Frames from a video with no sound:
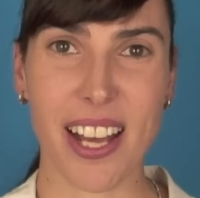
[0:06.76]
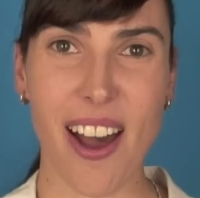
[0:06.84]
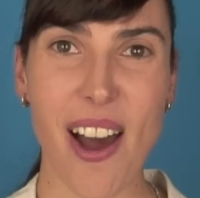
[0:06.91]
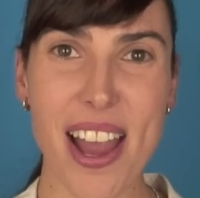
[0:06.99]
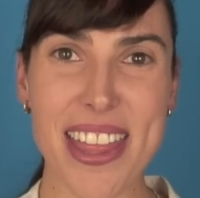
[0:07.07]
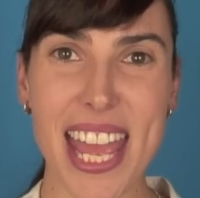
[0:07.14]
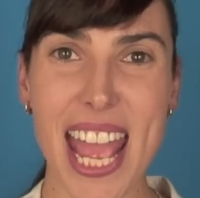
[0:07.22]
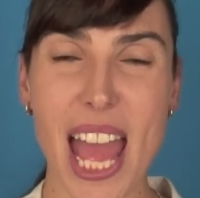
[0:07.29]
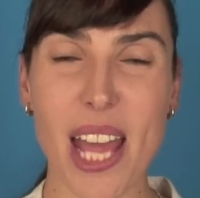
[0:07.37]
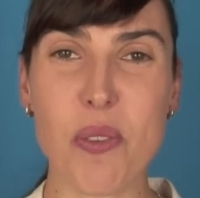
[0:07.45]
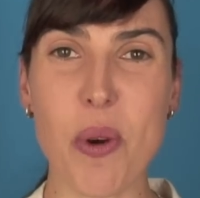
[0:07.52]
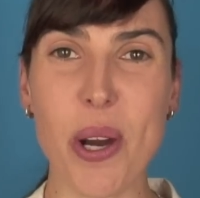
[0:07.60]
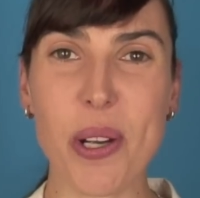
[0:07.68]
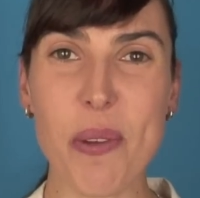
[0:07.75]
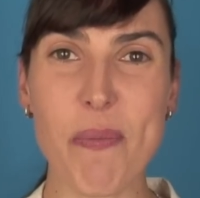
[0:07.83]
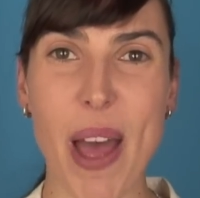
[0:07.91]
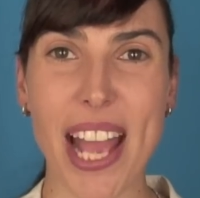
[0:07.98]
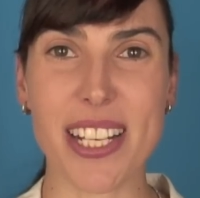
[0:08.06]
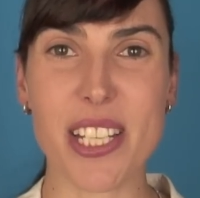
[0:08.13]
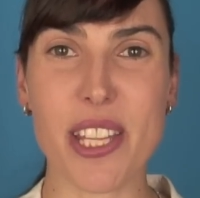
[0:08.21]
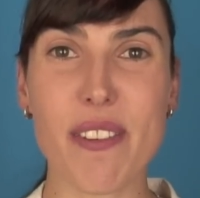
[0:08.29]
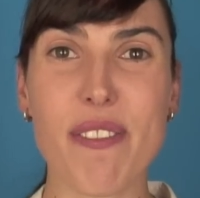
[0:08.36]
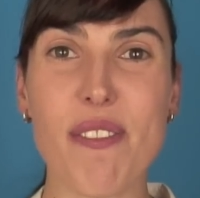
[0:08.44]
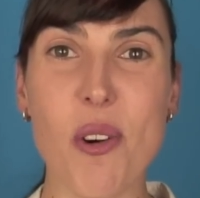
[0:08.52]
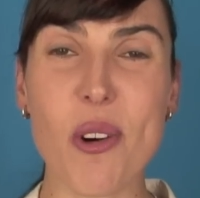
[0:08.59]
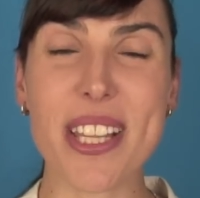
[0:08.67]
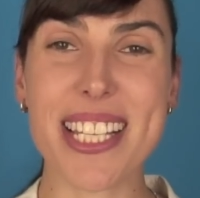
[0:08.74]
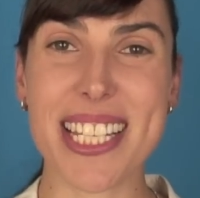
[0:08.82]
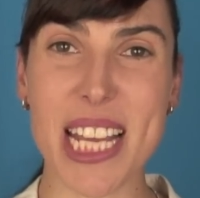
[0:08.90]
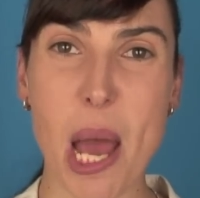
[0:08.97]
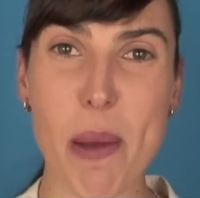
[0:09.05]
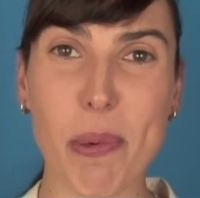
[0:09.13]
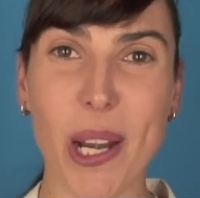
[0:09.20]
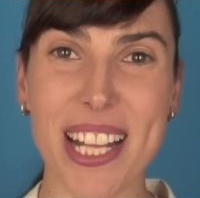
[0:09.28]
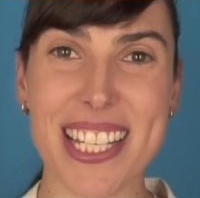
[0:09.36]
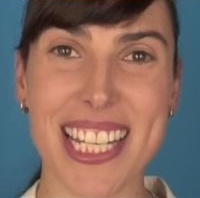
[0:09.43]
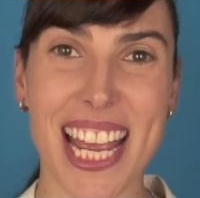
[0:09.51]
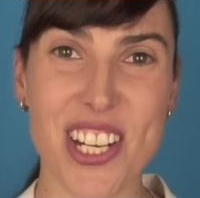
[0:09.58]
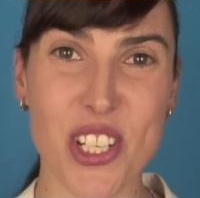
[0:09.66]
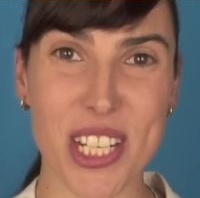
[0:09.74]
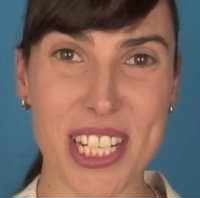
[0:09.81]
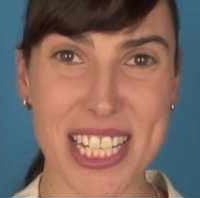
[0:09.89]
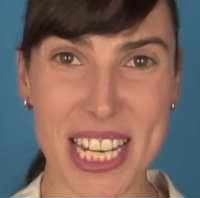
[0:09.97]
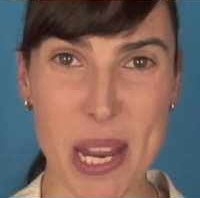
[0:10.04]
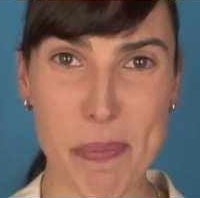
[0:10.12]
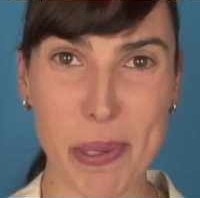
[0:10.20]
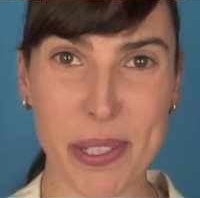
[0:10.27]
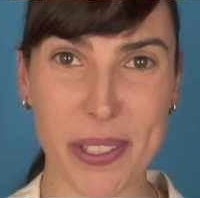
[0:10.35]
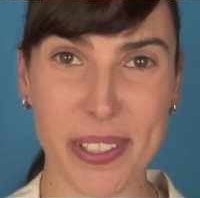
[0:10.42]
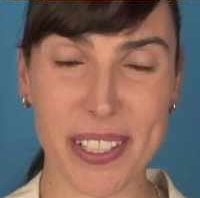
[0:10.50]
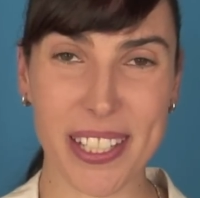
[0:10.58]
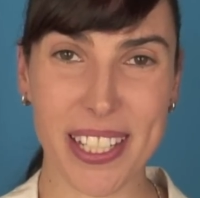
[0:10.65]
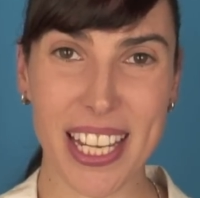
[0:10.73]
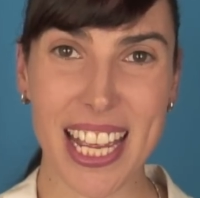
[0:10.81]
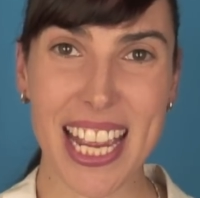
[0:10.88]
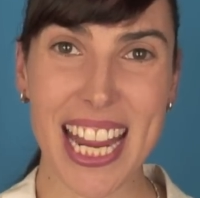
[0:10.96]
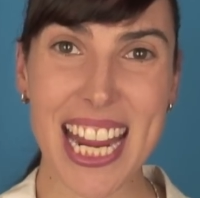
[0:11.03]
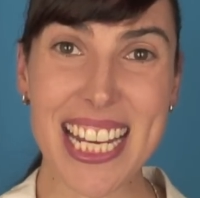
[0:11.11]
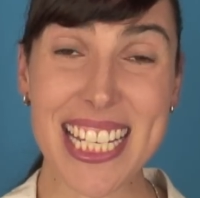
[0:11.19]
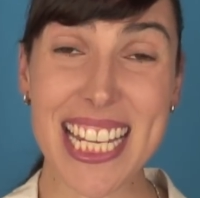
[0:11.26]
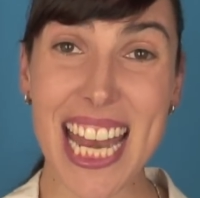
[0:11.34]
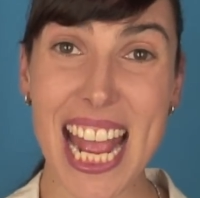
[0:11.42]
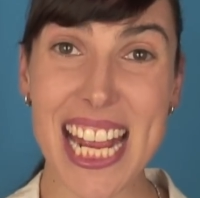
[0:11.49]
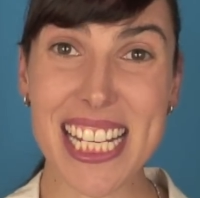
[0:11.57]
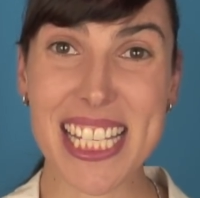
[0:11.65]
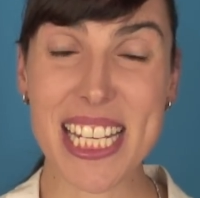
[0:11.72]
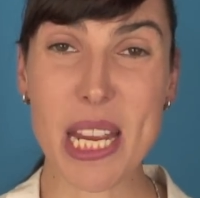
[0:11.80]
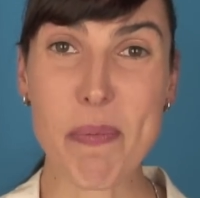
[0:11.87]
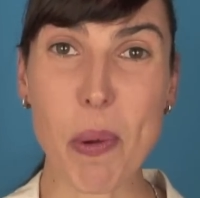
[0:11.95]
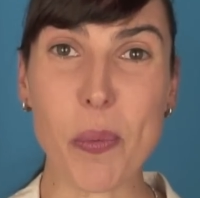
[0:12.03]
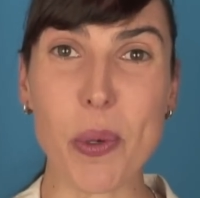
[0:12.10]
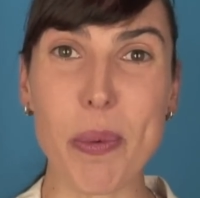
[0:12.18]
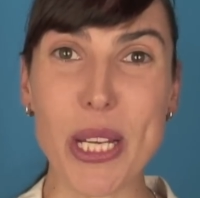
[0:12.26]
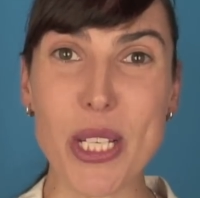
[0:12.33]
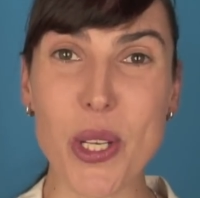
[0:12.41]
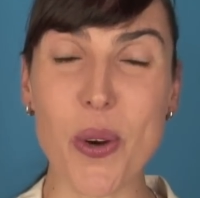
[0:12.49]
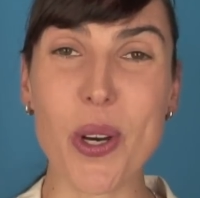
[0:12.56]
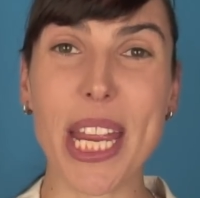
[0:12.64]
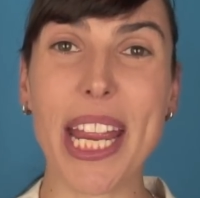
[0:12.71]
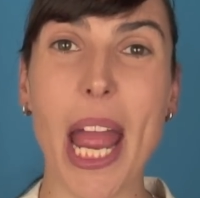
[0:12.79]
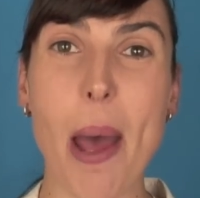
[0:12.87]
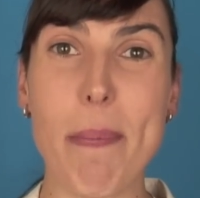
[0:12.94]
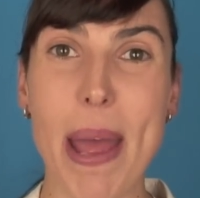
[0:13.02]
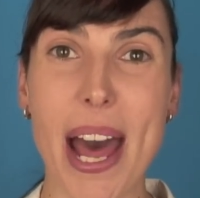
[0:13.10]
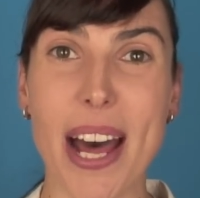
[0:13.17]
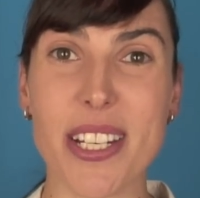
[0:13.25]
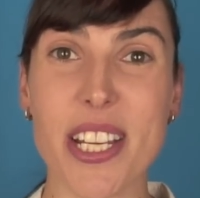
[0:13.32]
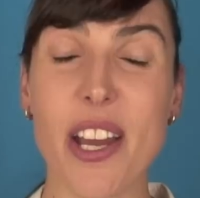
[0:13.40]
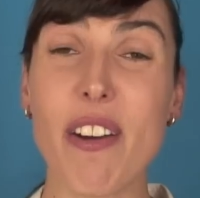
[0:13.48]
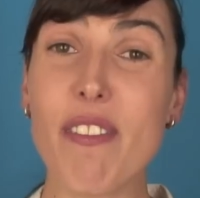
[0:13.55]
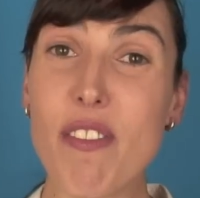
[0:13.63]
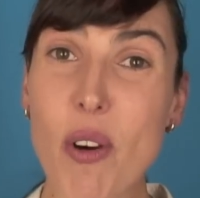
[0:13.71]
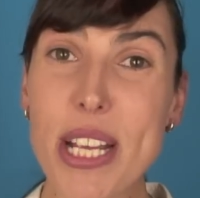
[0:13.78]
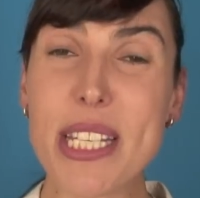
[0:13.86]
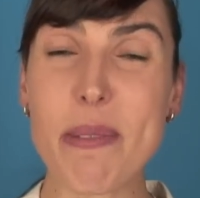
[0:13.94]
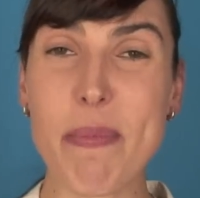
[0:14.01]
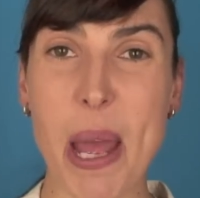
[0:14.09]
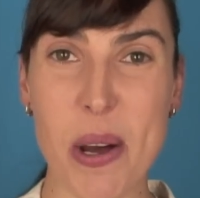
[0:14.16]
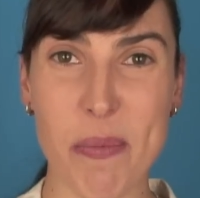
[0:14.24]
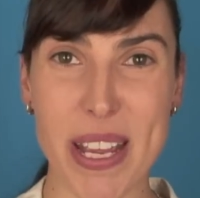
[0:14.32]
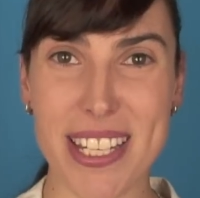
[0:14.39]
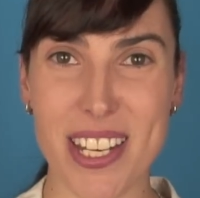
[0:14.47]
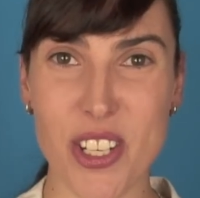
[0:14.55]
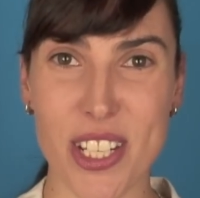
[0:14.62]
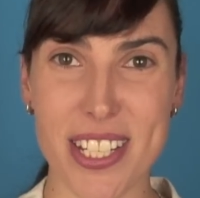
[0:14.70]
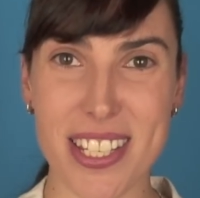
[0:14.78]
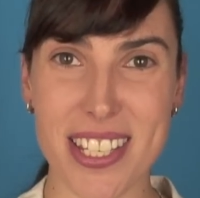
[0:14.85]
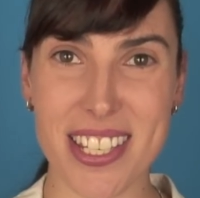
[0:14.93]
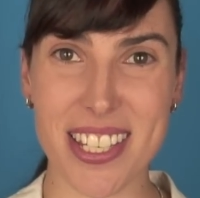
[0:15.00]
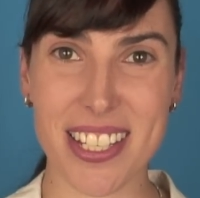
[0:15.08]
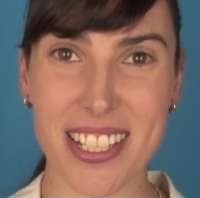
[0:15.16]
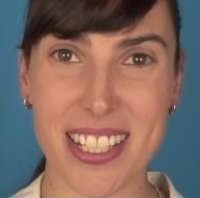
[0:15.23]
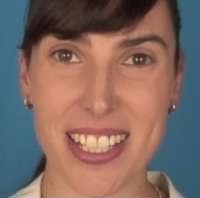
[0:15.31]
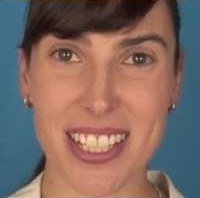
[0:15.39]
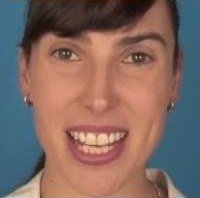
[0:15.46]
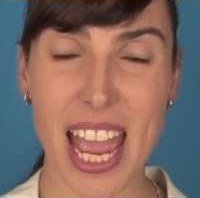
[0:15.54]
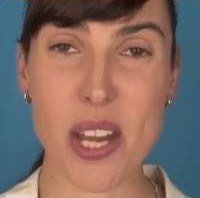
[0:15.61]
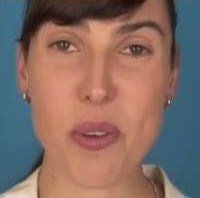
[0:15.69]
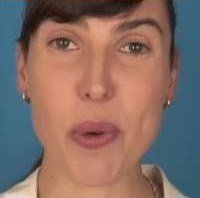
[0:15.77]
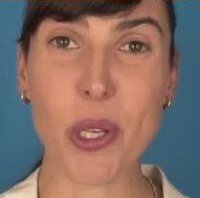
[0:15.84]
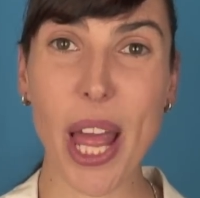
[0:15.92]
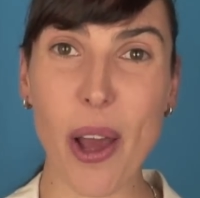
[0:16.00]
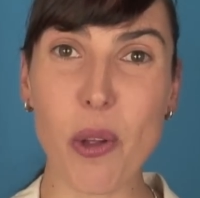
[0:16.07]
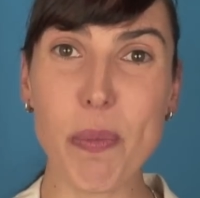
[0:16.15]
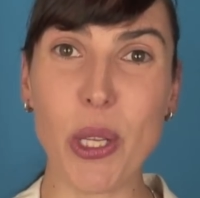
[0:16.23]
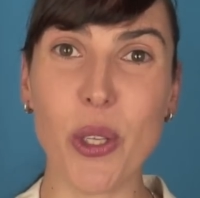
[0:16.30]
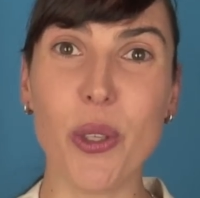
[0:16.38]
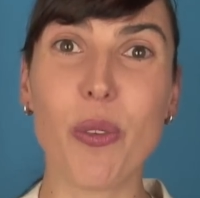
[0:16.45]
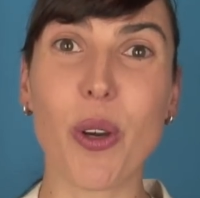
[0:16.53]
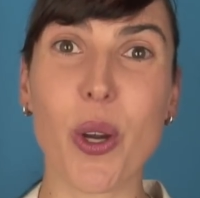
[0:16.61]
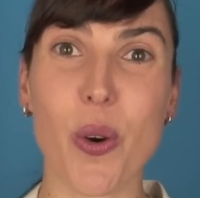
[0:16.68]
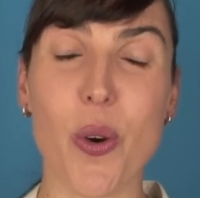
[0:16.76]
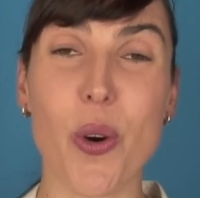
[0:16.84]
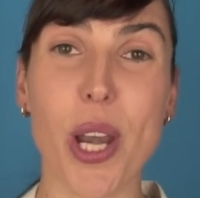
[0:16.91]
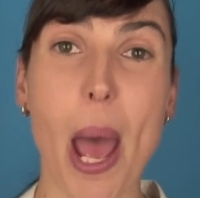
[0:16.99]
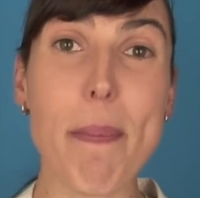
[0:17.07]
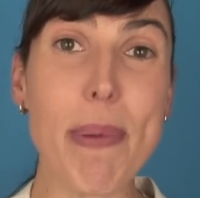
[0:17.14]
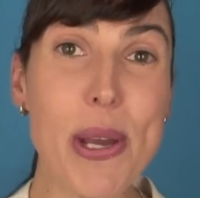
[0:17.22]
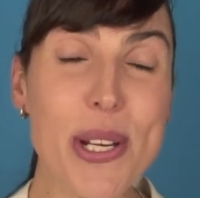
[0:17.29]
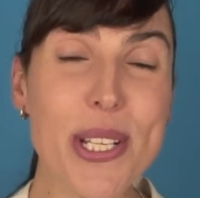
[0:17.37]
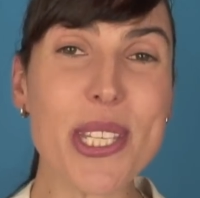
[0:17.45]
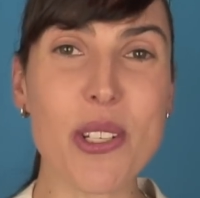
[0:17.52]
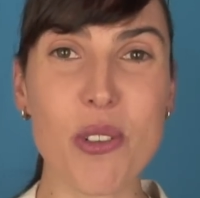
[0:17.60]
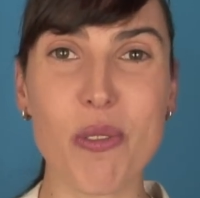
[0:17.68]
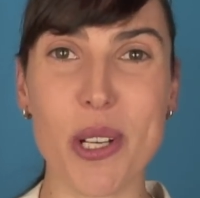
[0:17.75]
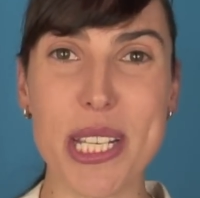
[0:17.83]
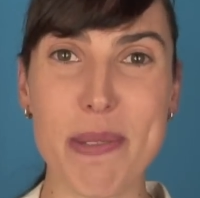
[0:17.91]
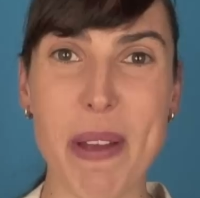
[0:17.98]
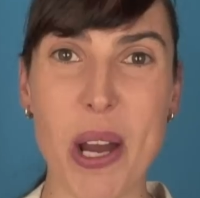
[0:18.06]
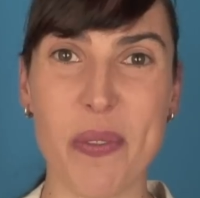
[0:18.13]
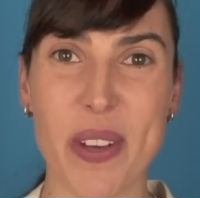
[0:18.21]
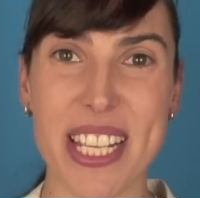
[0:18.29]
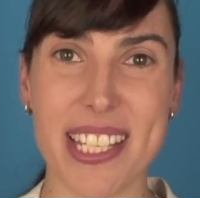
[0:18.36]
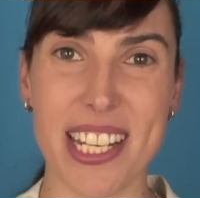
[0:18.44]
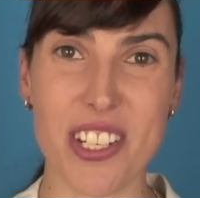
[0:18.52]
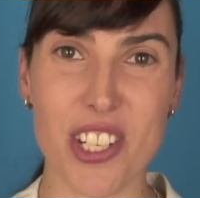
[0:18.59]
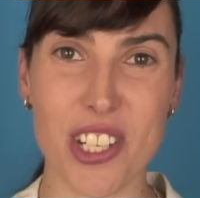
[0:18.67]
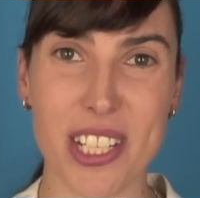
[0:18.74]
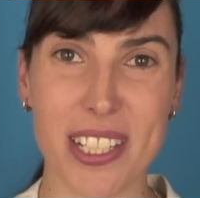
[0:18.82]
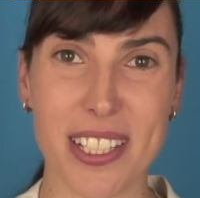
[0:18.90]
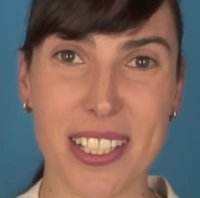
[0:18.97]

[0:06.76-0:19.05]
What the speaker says: Hi there and welcome back to the 4th star pronunciation tip. In today's tip, we'll be talking about voicemail messages and we'll help you record a personal voicemail message.